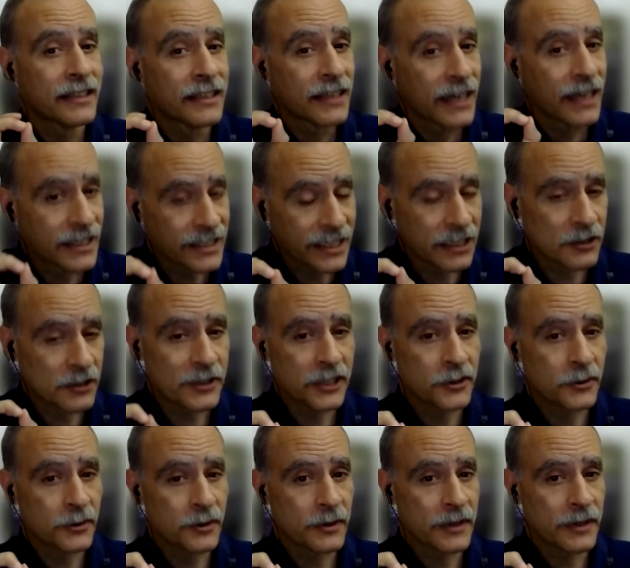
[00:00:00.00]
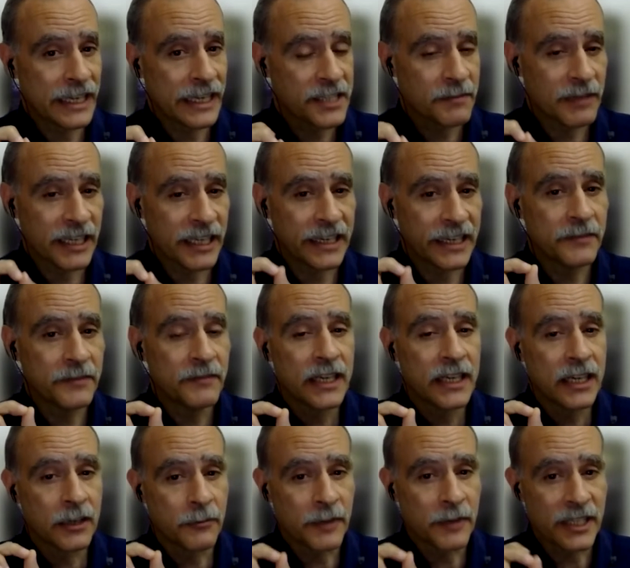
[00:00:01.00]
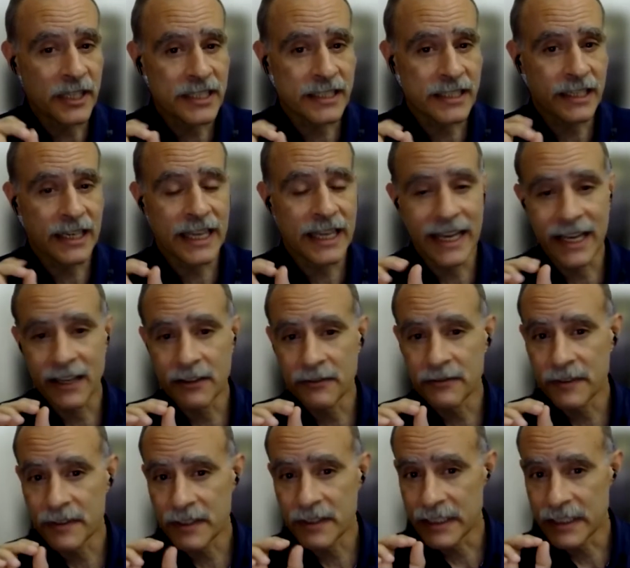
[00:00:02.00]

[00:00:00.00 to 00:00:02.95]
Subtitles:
as I'll try to explain, we still have